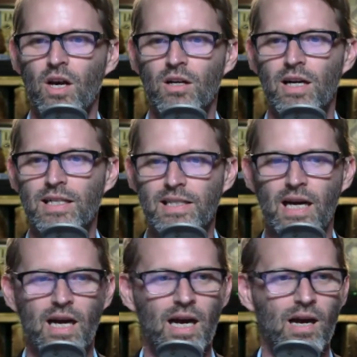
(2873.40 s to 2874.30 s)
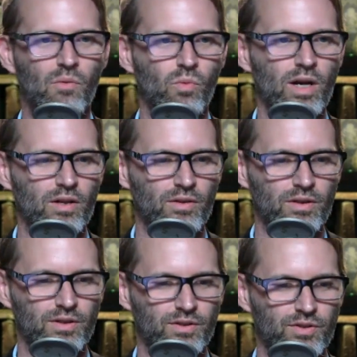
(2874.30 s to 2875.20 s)
right. Uh, well,
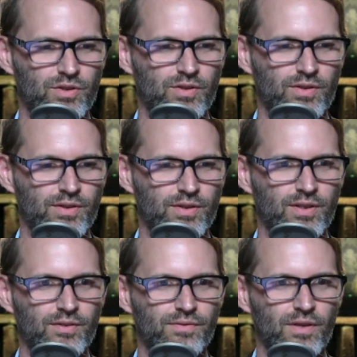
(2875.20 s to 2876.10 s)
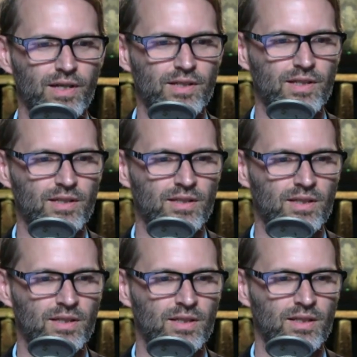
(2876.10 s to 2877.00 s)
dear friends,
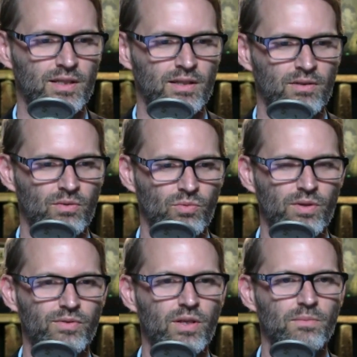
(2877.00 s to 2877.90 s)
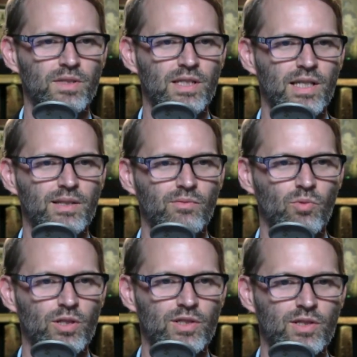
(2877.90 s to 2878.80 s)
we have come to the end of
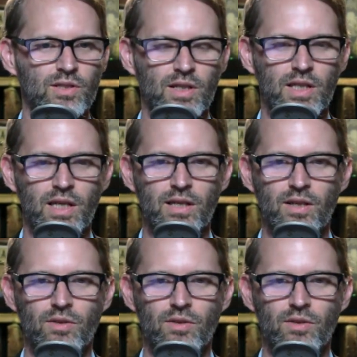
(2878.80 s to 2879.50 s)
once again another